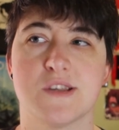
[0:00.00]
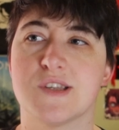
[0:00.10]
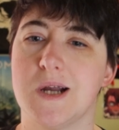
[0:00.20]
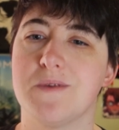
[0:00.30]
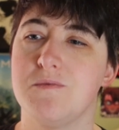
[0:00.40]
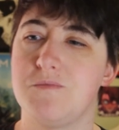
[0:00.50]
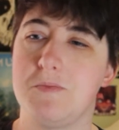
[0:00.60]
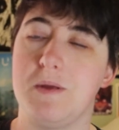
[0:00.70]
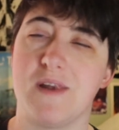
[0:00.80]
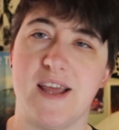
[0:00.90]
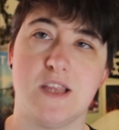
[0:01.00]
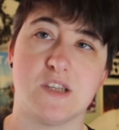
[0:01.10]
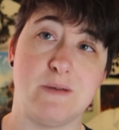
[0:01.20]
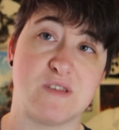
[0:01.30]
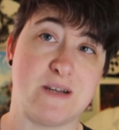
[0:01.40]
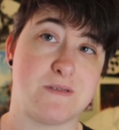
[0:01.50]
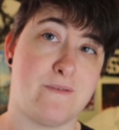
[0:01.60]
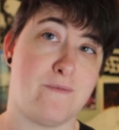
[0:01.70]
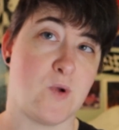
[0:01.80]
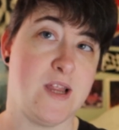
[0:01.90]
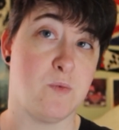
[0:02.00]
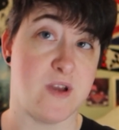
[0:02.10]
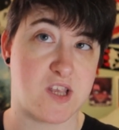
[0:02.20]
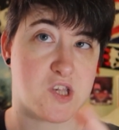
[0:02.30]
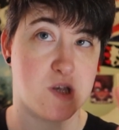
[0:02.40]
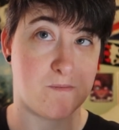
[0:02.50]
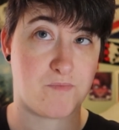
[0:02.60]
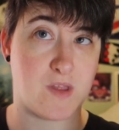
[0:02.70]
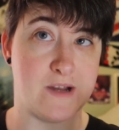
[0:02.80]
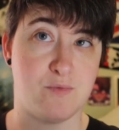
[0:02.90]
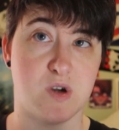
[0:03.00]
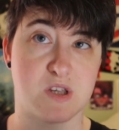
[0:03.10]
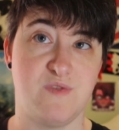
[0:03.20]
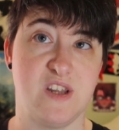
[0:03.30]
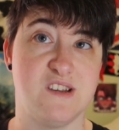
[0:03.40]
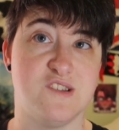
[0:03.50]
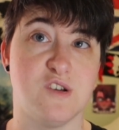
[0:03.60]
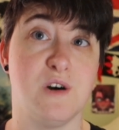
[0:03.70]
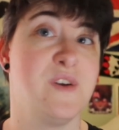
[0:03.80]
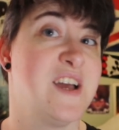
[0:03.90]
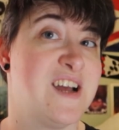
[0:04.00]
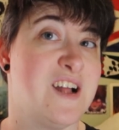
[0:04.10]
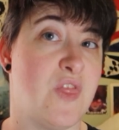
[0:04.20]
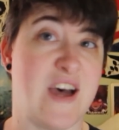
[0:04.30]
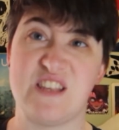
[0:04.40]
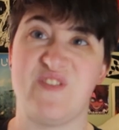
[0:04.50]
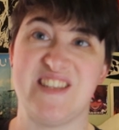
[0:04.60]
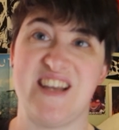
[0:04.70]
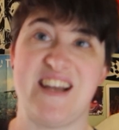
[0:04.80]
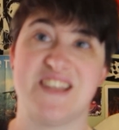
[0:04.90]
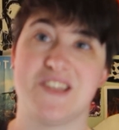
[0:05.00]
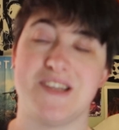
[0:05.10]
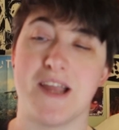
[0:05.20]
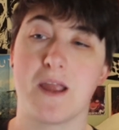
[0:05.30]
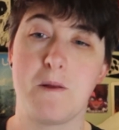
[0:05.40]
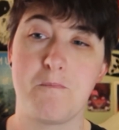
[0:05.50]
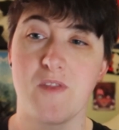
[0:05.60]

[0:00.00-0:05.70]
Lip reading: aside from Puppy Playtime Chapter 3, which I've watched videos of, that's fantastic.